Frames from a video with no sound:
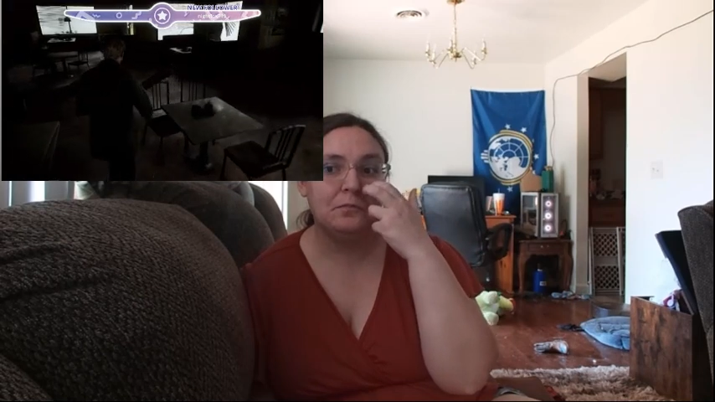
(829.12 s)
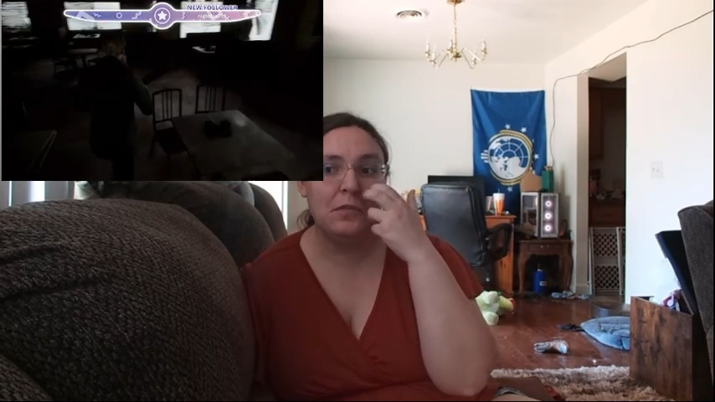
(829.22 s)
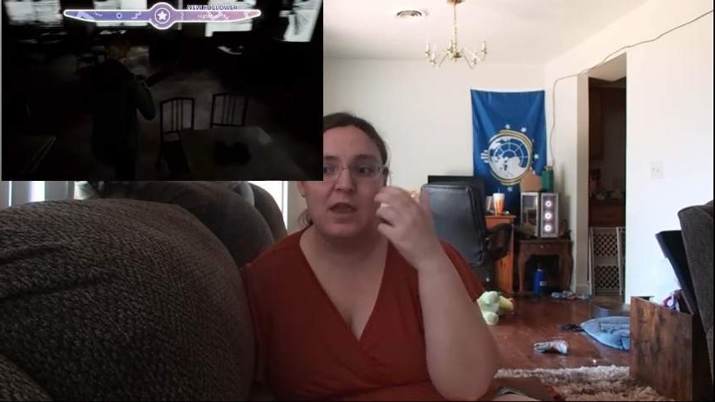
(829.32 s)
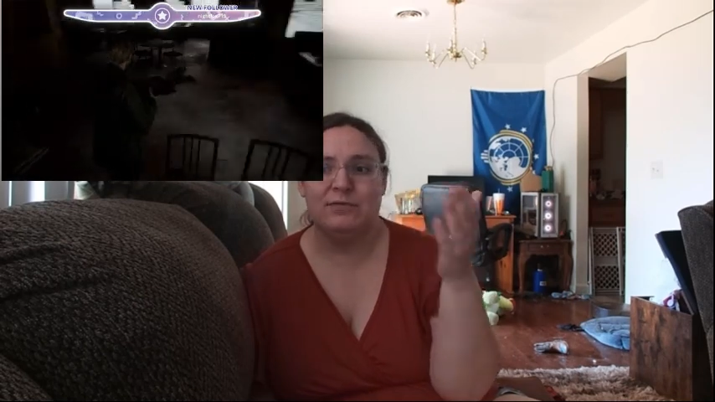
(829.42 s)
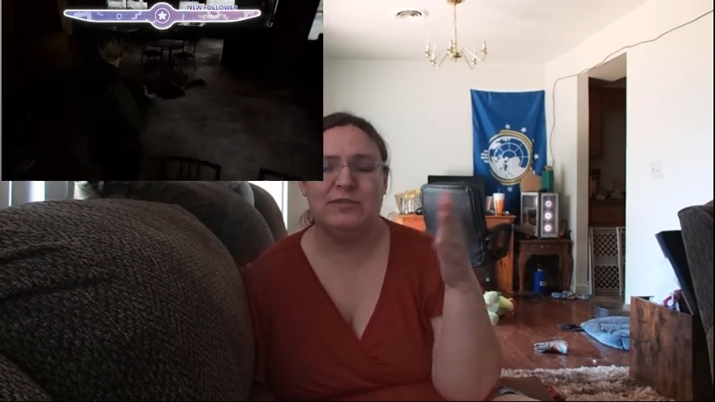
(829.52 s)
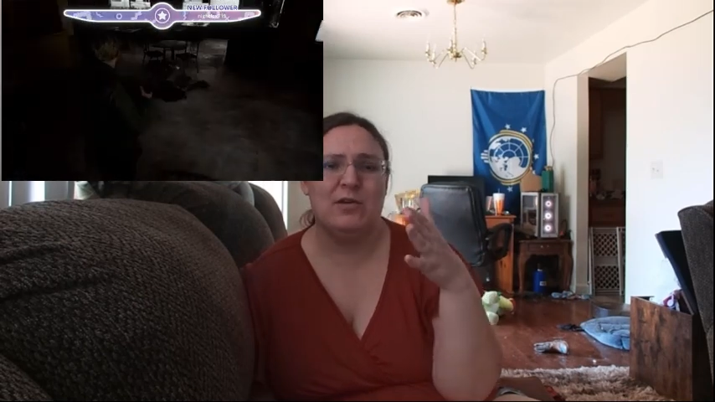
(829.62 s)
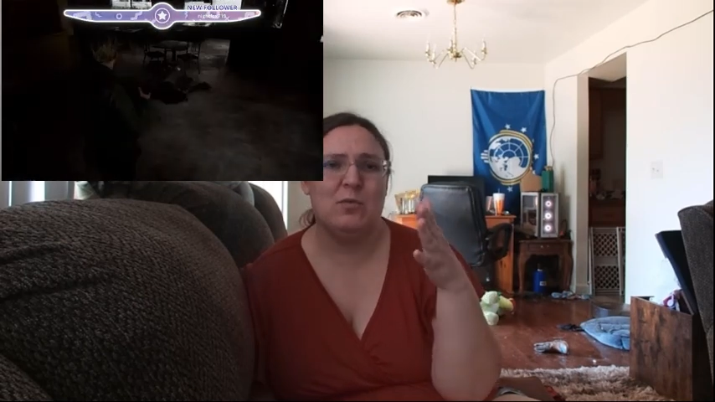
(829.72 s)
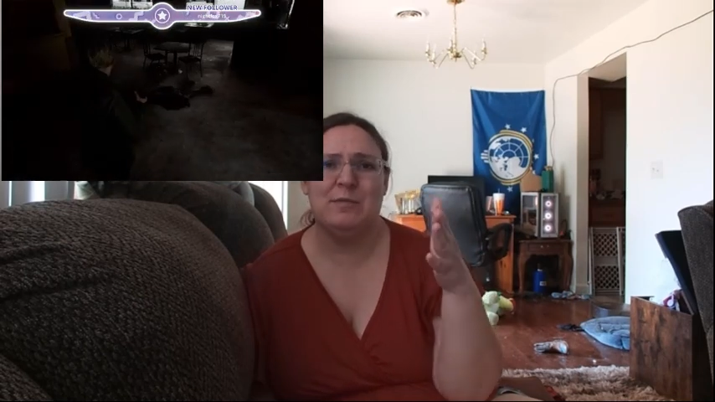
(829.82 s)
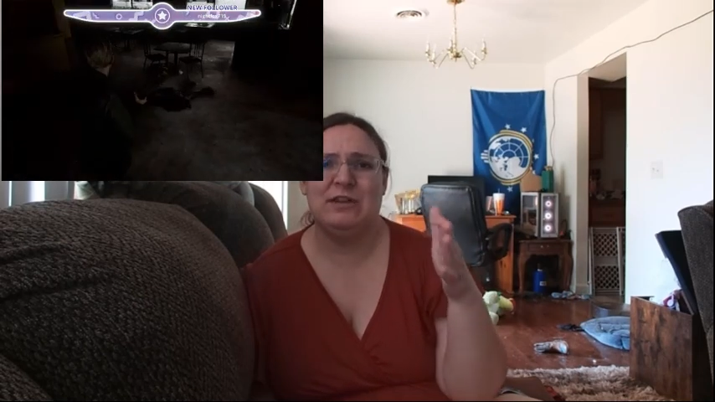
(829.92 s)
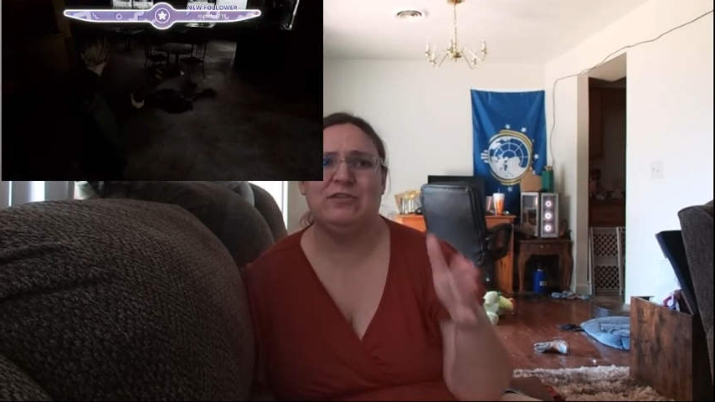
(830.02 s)
if
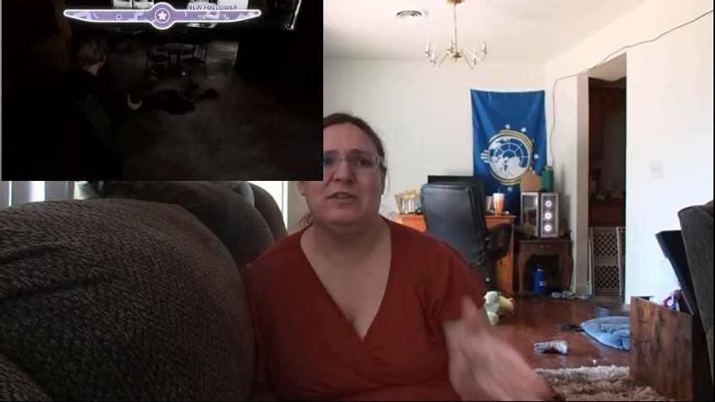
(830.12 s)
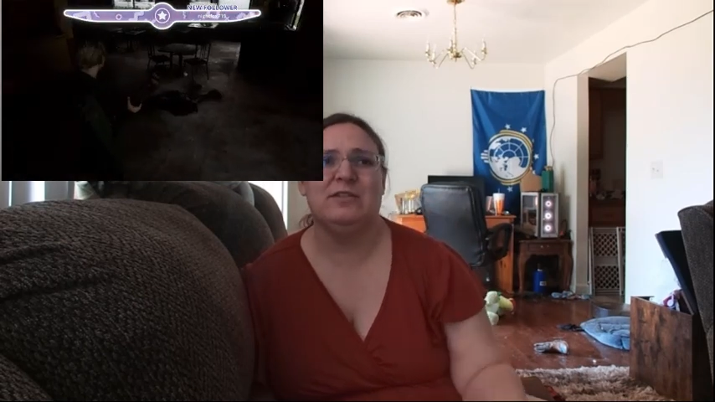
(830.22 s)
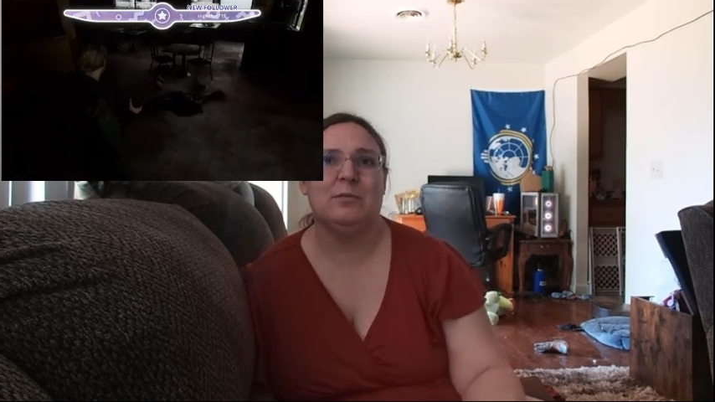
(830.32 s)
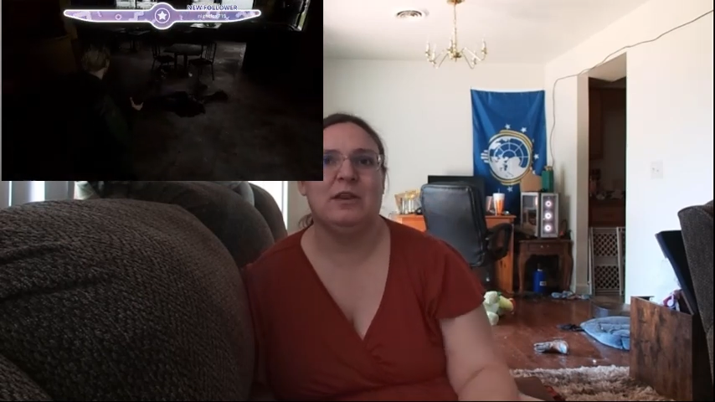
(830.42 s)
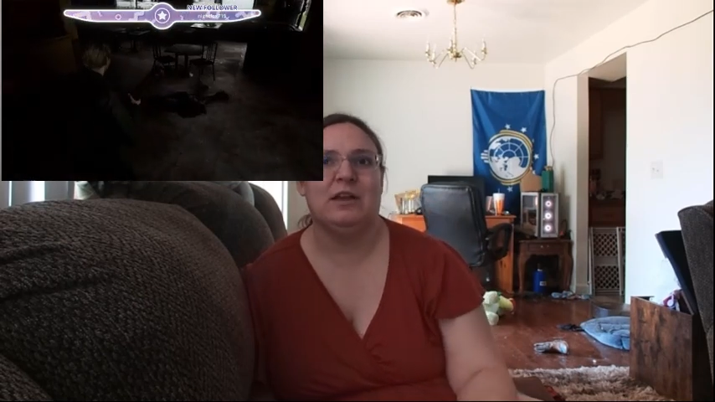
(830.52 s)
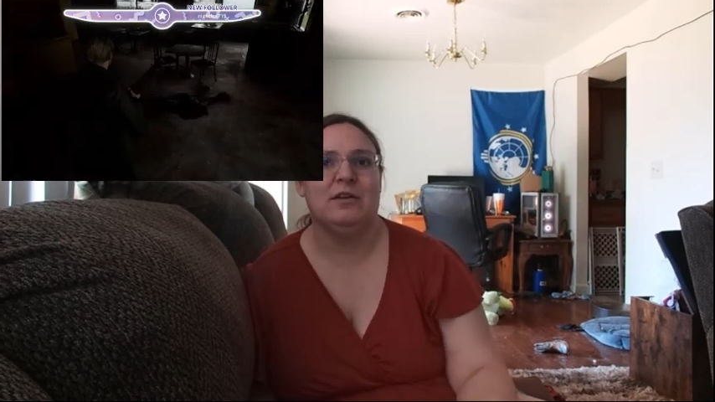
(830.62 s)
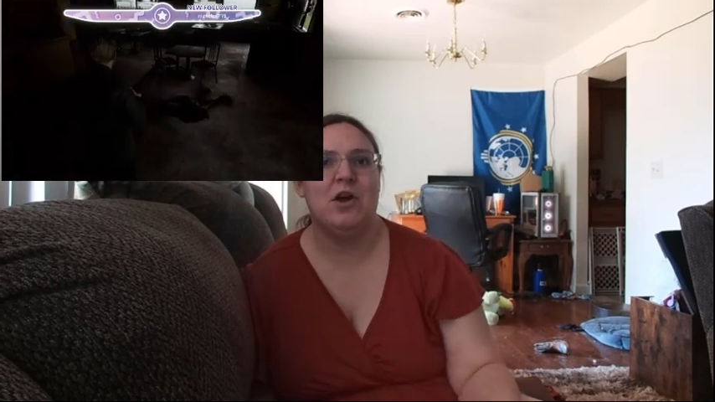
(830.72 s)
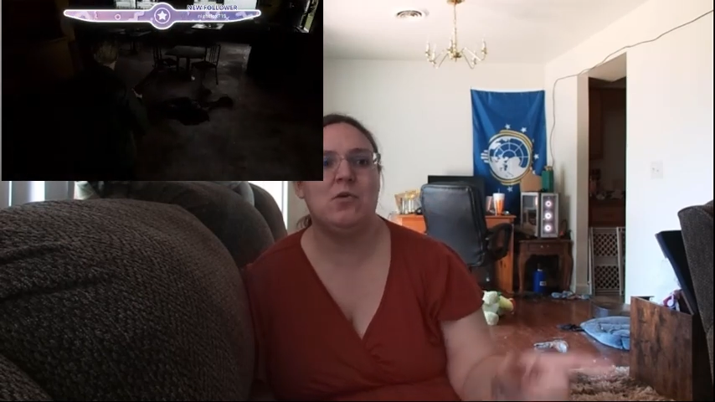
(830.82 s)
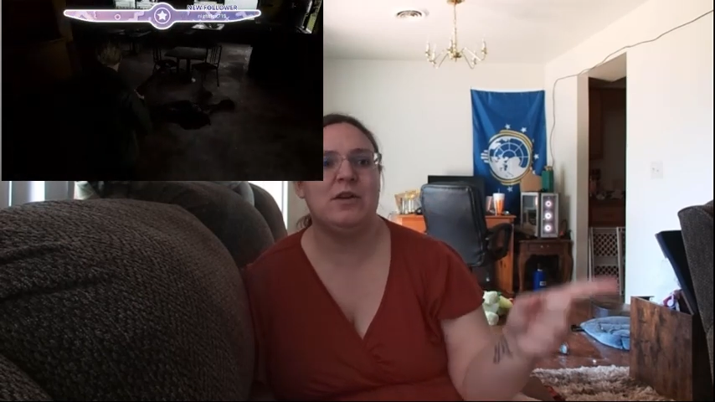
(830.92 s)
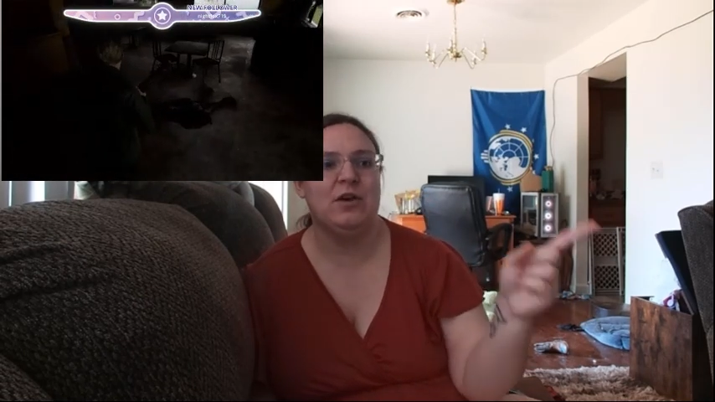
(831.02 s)
someone mentions something in a
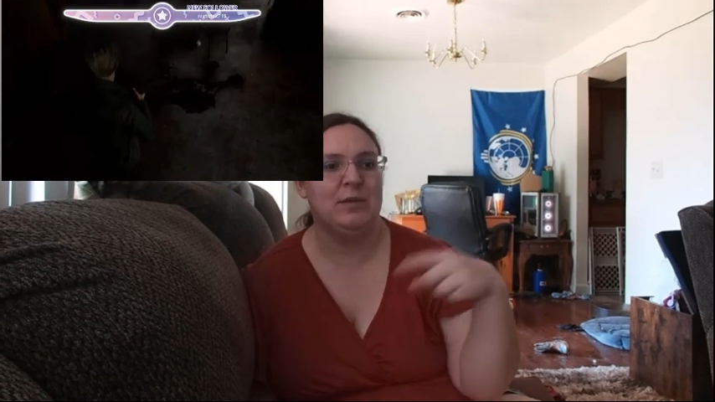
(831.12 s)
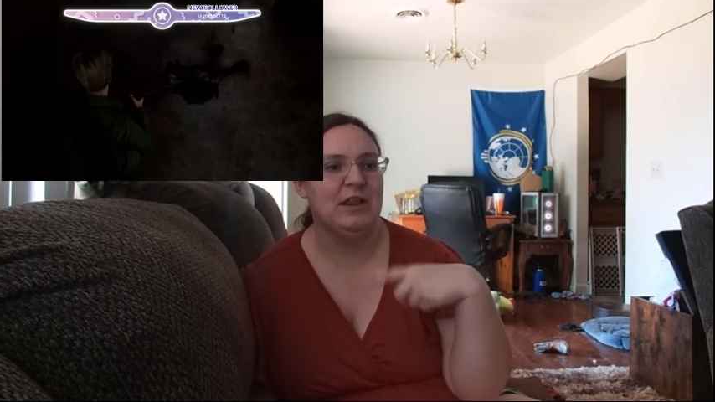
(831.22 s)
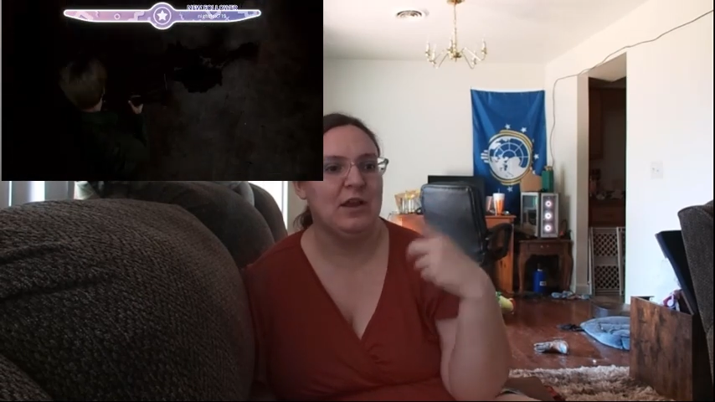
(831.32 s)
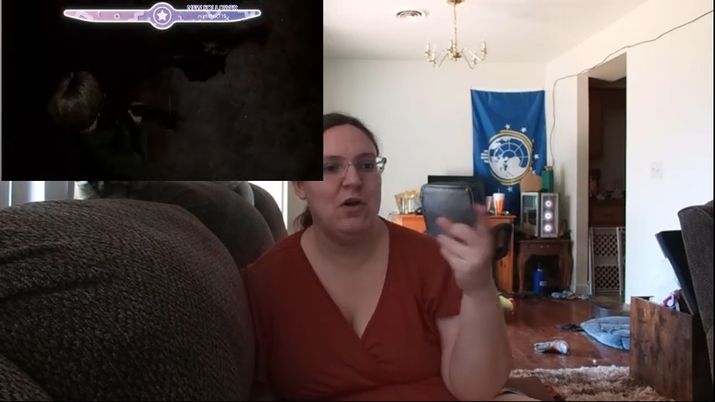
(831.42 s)
note, he'll be like,